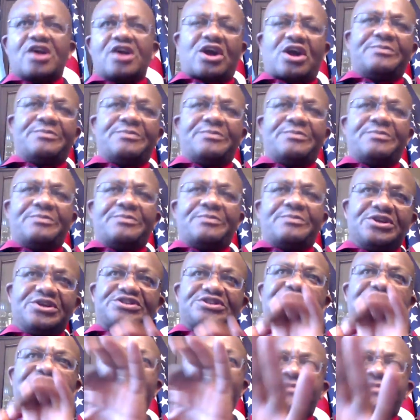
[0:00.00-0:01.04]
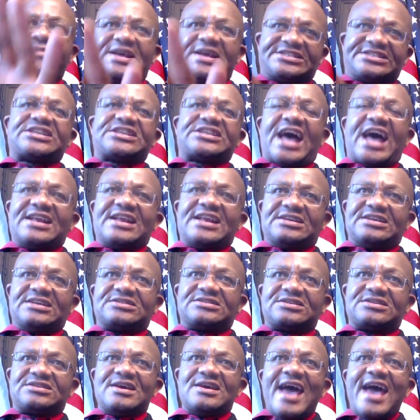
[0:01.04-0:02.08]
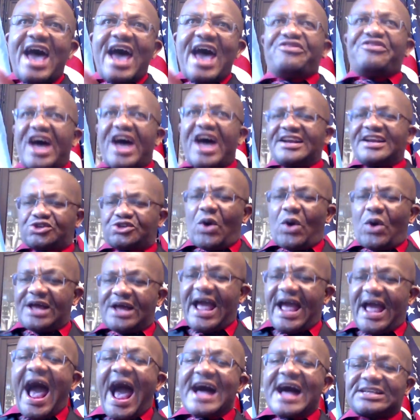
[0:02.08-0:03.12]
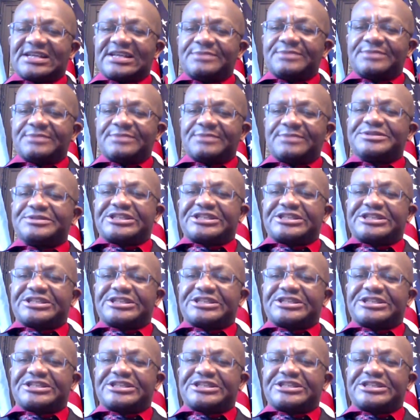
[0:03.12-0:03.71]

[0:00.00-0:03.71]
the world community remains silent. And that is why, as I'm